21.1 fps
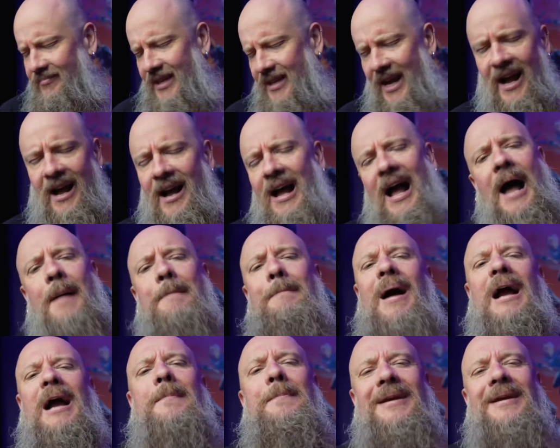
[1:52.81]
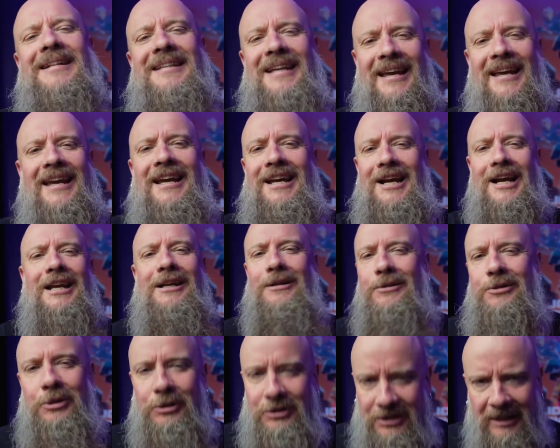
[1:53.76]
Yeah, I might be digging a
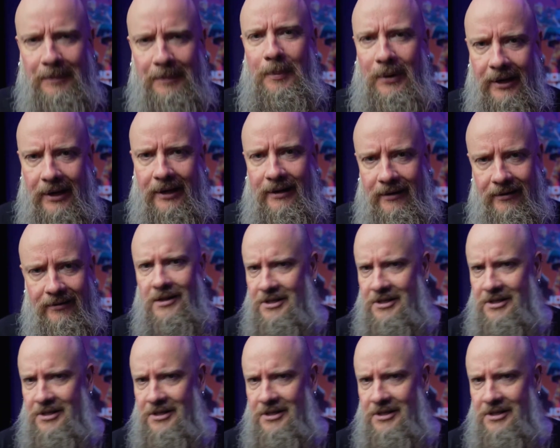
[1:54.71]
little too deep here.